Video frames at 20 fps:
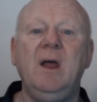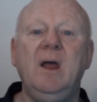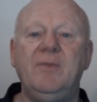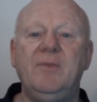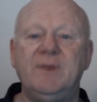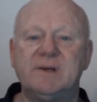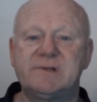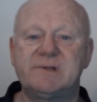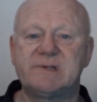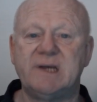
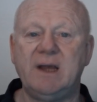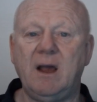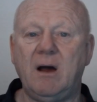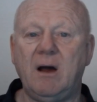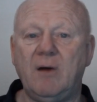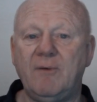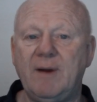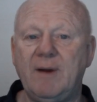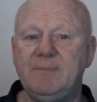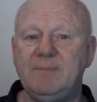The
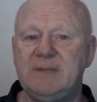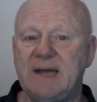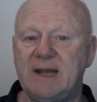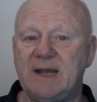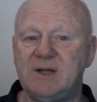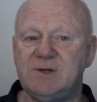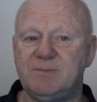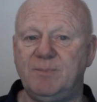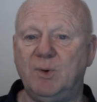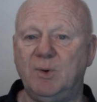CRM
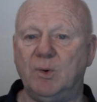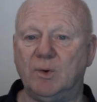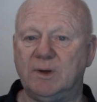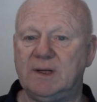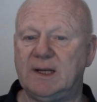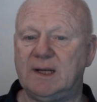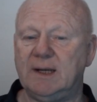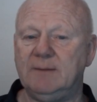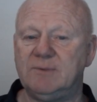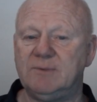dashboard
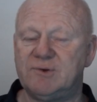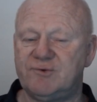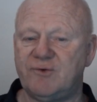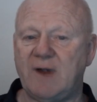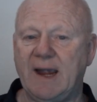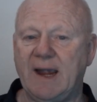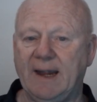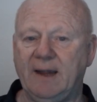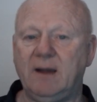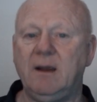keeps
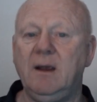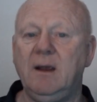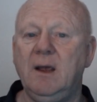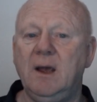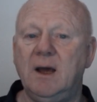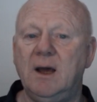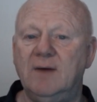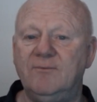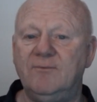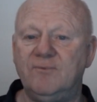track
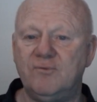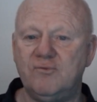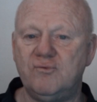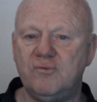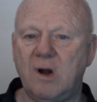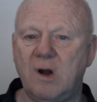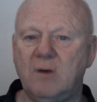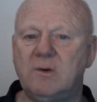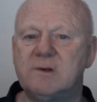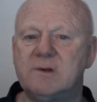of
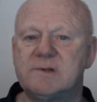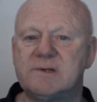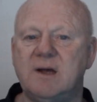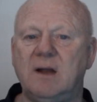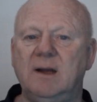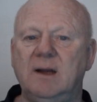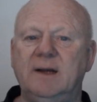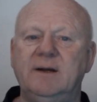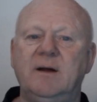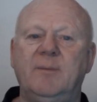rock
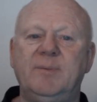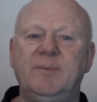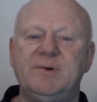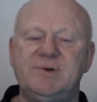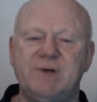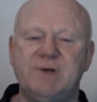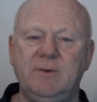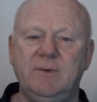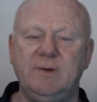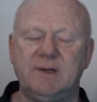solid
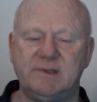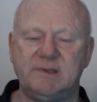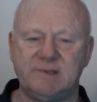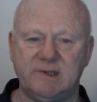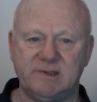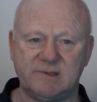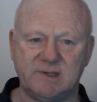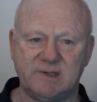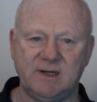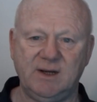
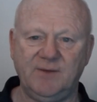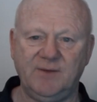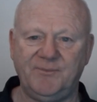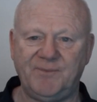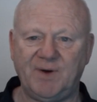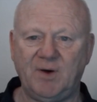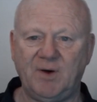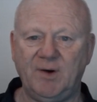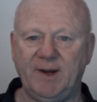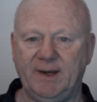opportunities that you
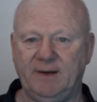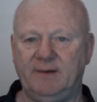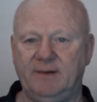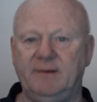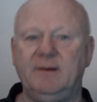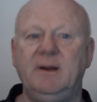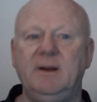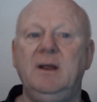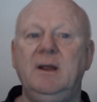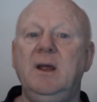find,
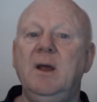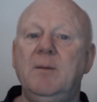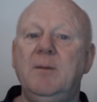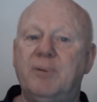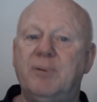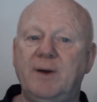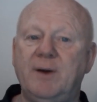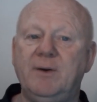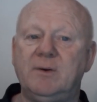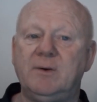
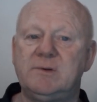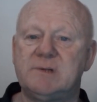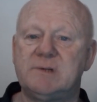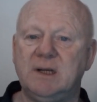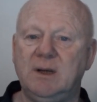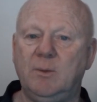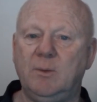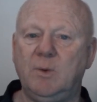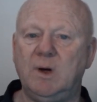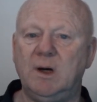products that
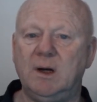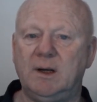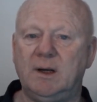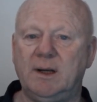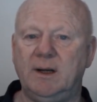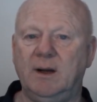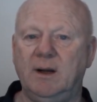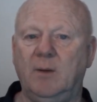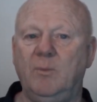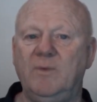you're
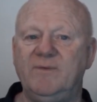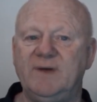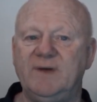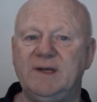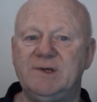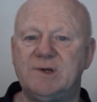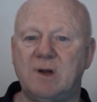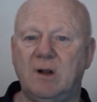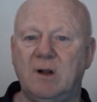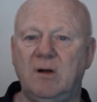working on with
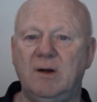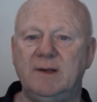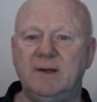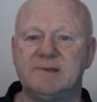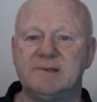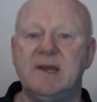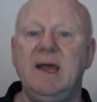each client,